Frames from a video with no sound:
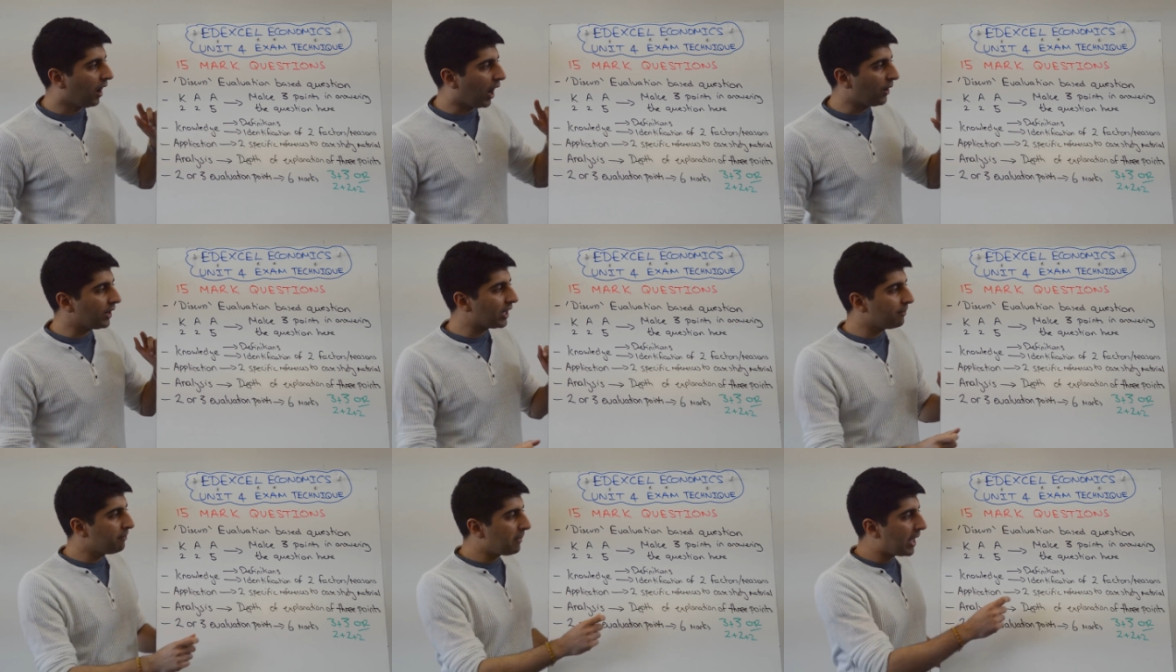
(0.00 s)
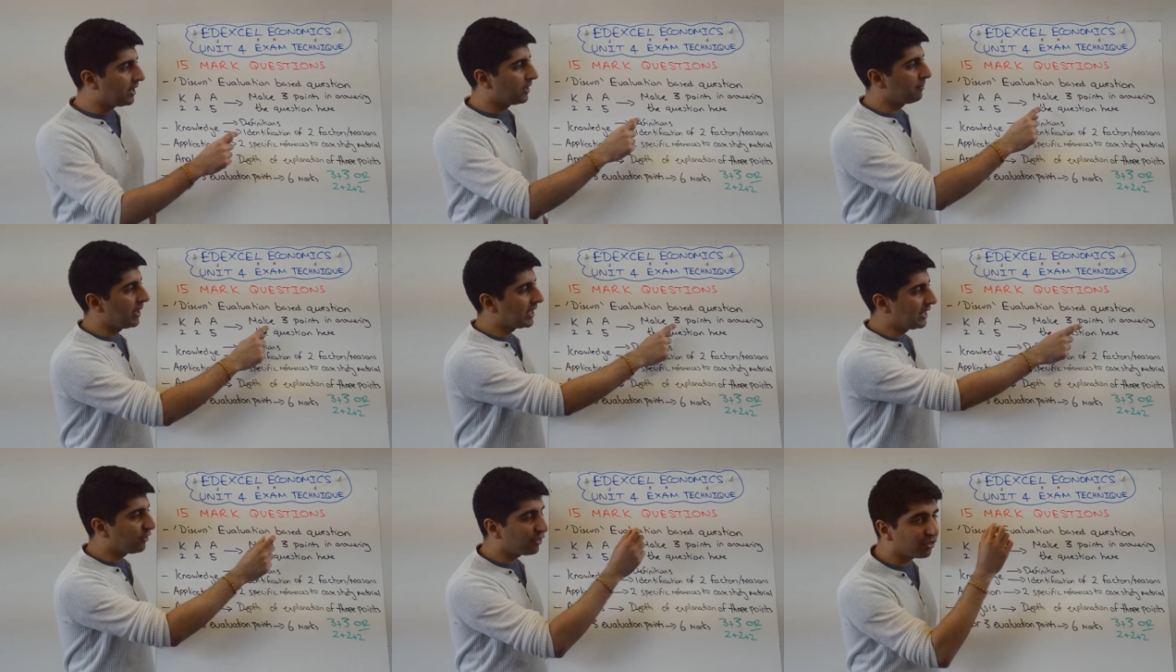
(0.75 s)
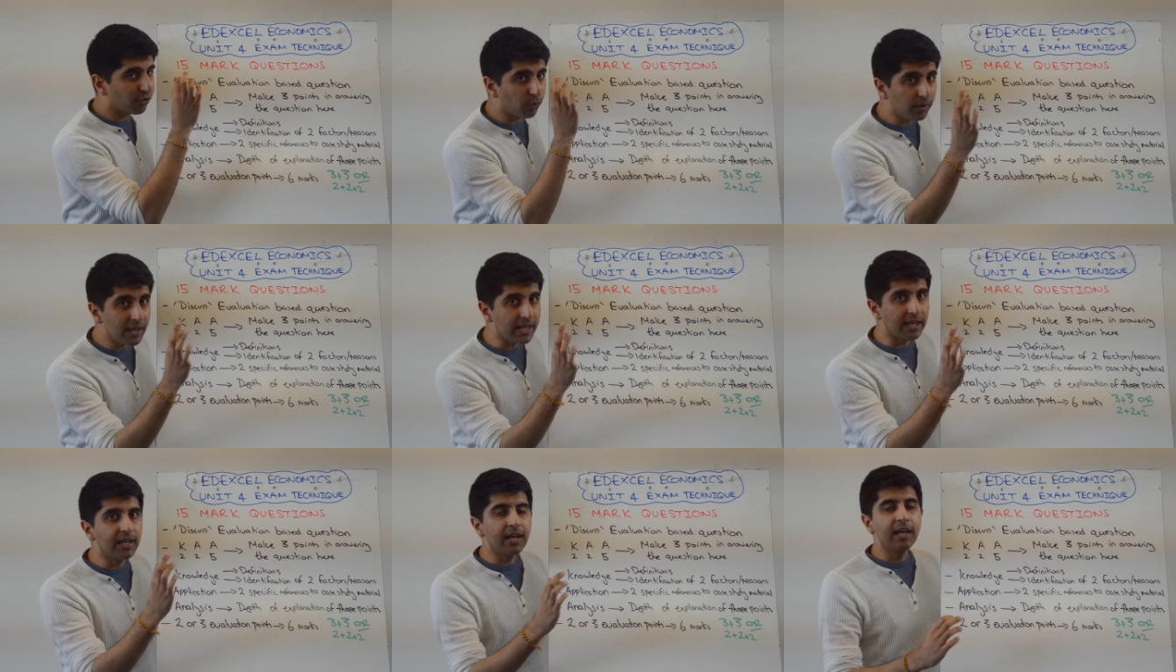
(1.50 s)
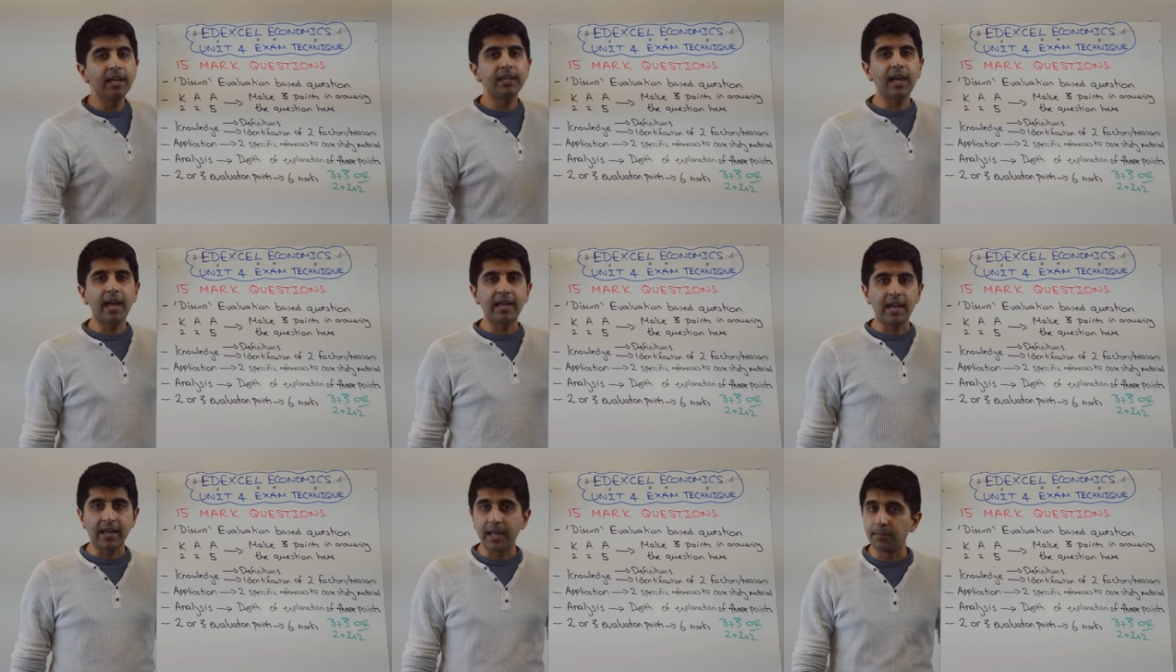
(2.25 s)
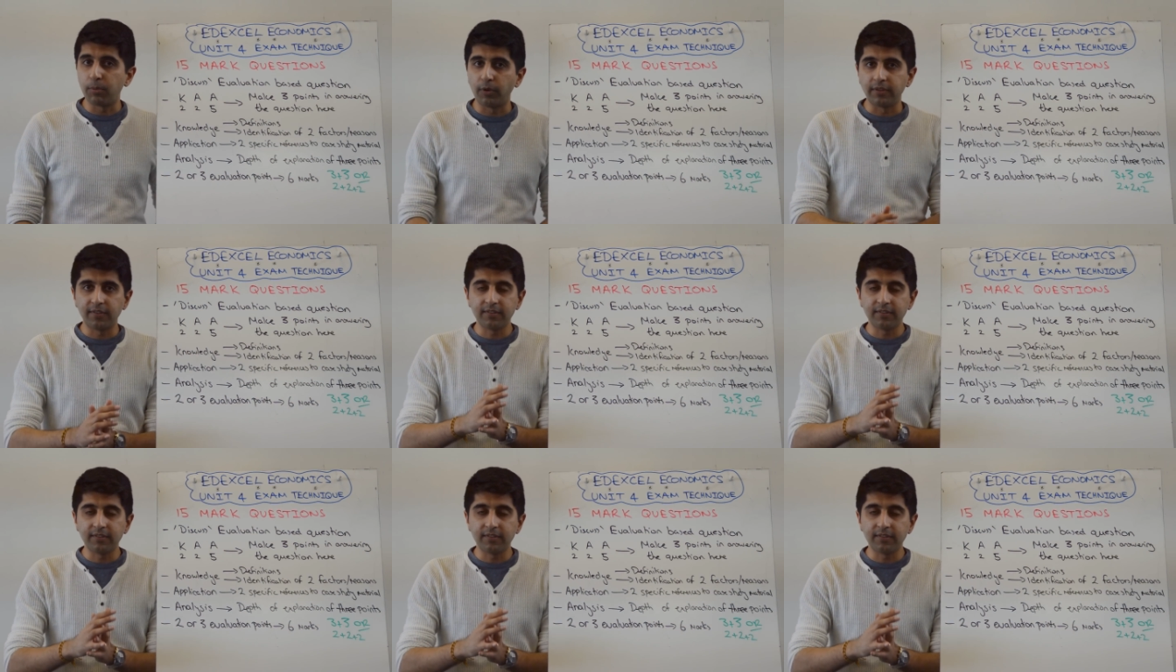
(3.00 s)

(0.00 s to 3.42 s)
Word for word: I recommend making three K A A points.